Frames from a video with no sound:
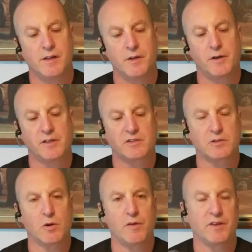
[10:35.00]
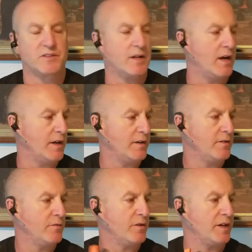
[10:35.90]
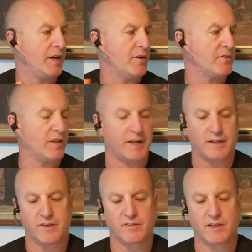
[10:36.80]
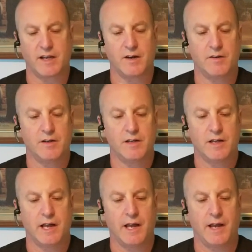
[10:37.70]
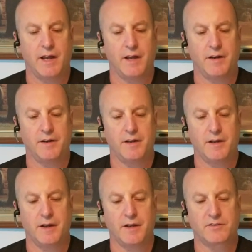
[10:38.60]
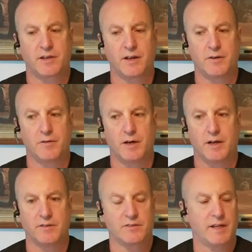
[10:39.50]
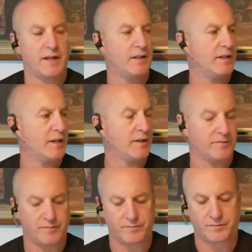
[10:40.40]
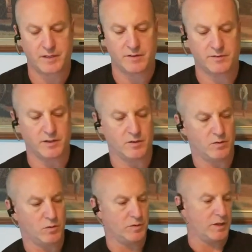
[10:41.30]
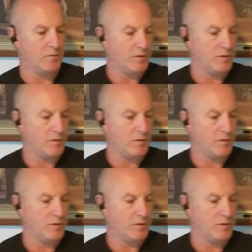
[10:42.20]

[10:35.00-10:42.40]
you could store this gun for years like this now and it's going to stay clean. So hold on